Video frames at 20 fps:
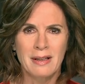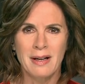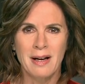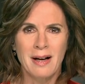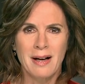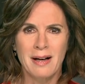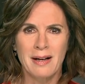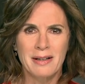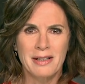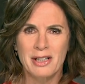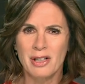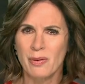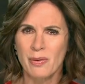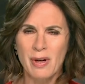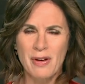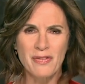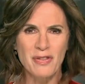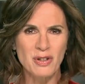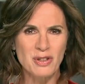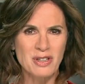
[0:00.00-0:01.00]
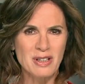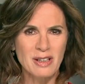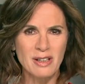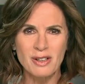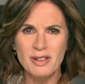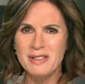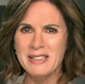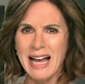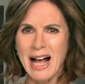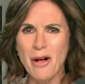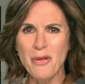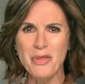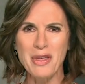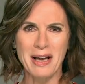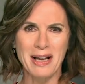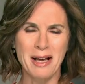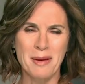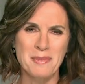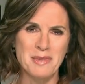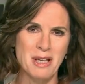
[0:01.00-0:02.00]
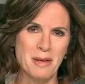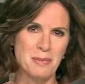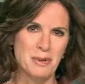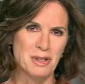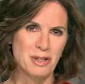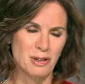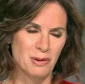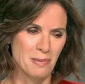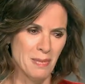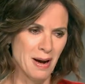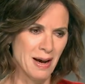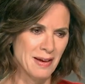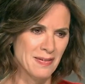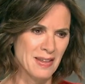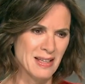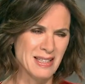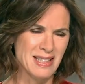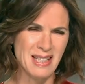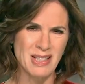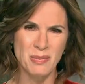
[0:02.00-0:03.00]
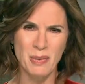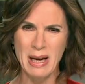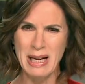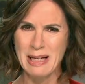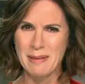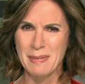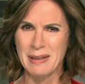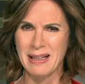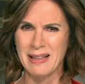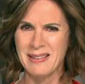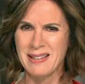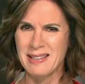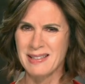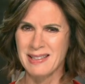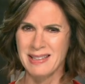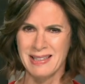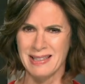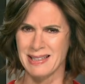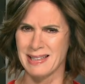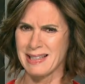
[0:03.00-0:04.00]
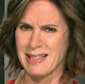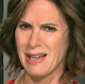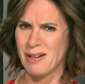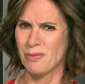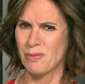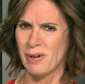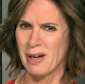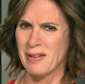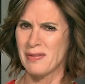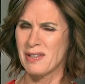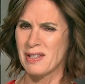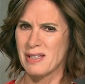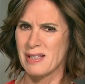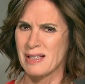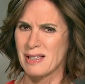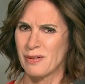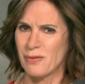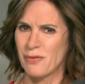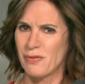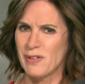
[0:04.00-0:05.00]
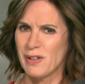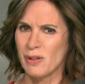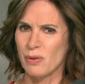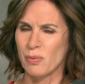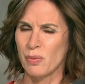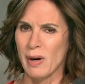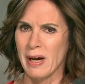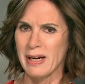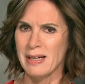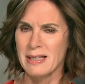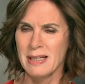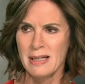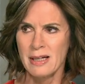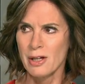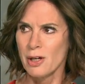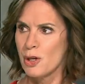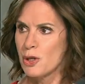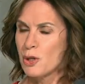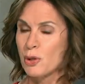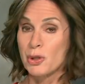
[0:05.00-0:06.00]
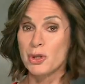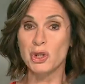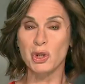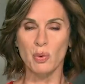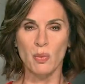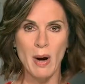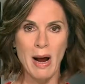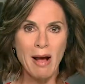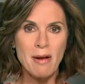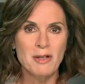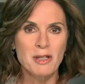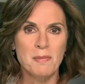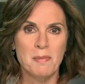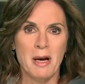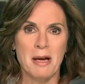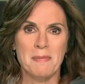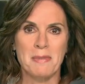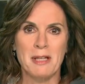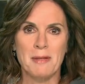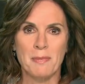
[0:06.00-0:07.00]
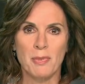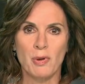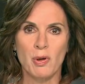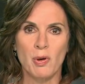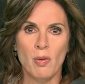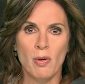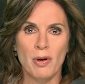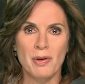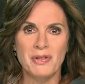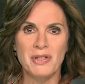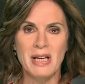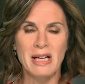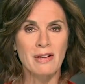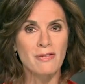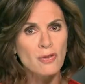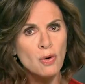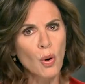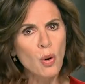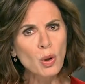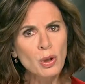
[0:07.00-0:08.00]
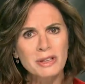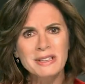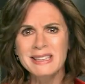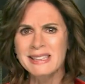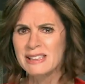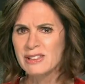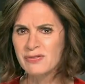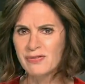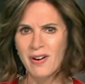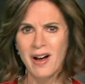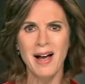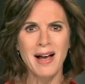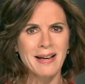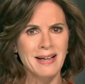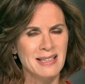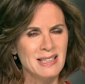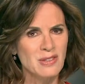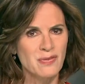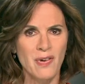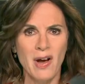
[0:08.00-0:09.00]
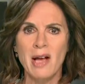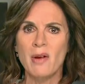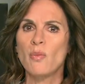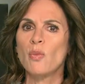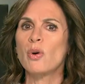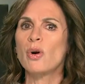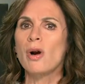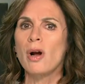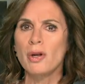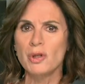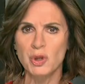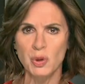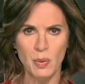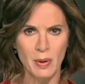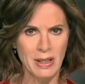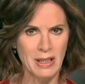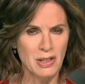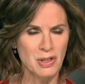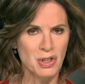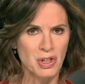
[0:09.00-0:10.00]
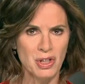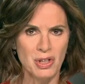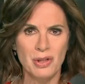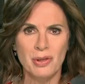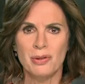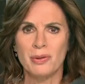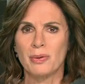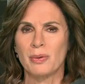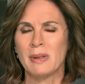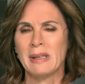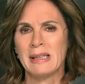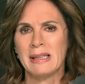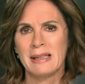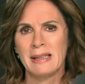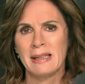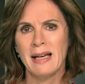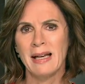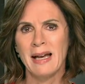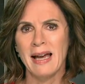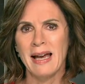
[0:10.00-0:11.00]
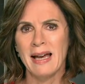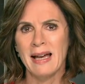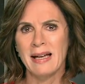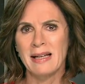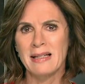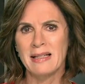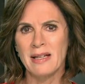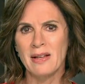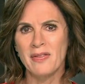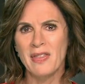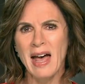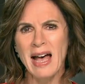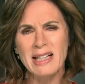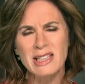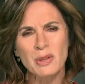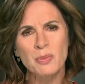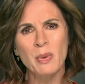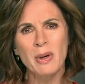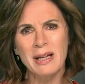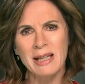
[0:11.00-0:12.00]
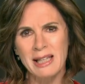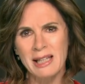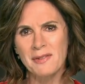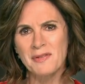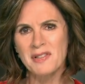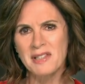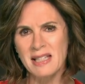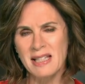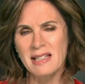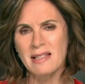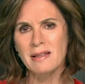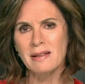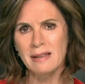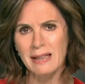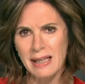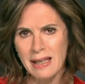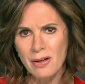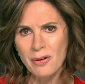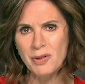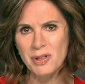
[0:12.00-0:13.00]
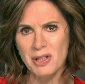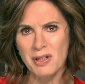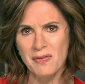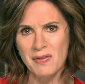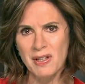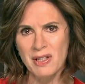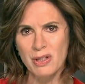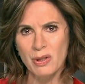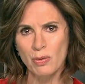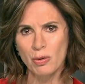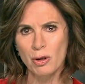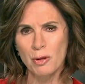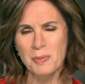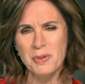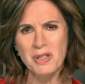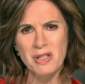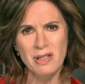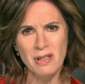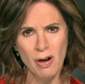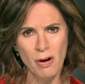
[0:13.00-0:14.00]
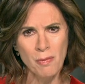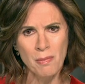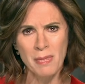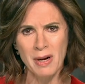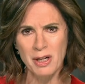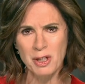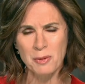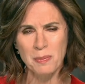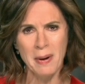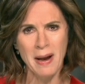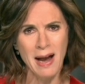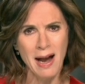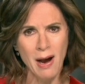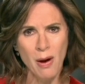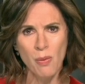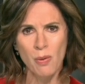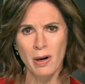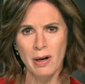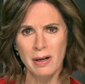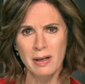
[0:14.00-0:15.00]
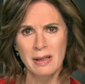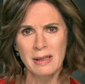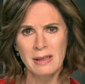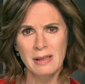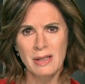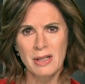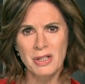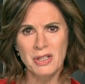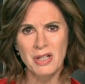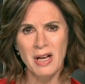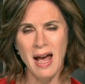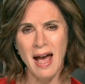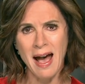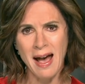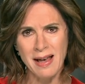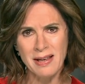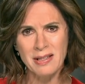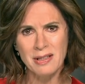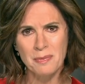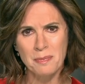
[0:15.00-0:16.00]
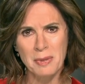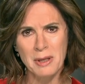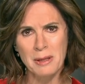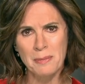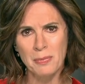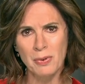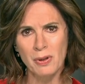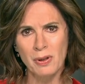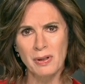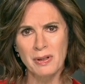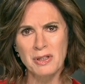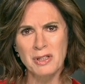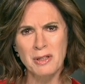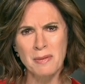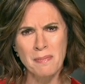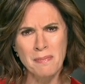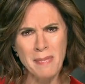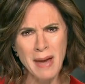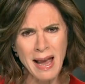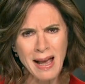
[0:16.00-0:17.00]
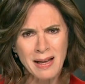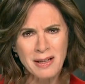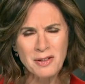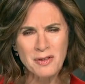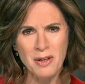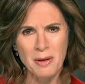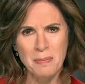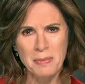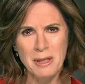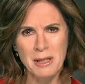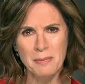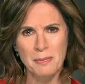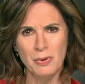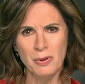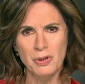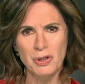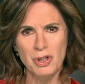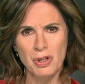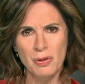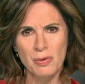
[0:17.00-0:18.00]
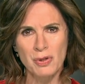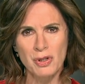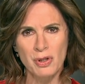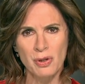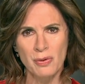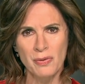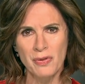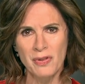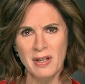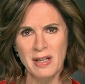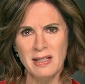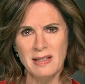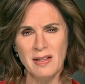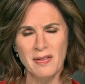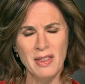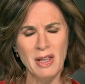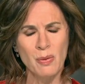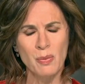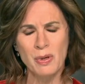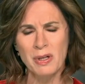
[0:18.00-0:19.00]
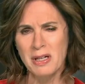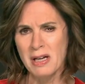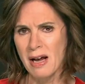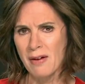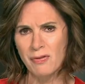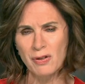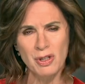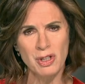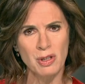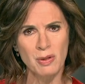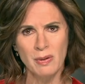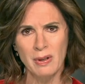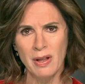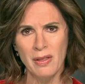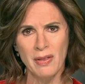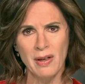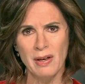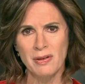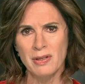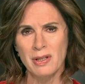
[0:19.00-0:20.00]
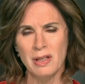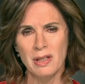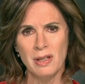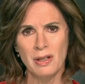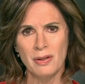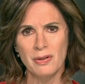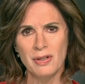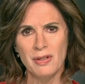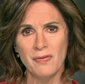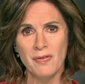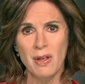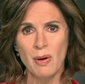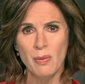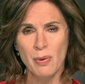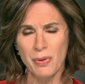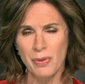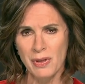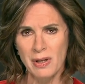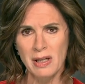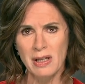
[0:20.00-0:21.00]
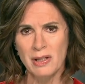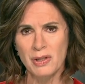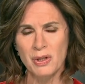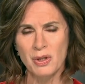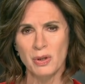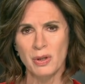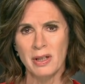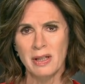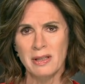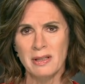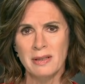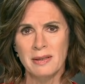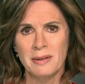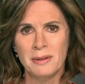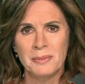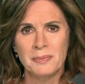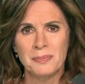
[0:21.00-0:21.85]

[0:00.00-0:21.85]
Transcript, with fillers: you know, if there's a little doubt that comes up in your mind that says, wait a minute, this doesn't sound right, this doesn't feel right, you're surrounded by people who are all saying, of course it's fine, we're all doing it too. And that's what gives these leaders of these groups so much power, to ask people and demand that people do certain things that they would never do in 1,000 years if they were thinking straight.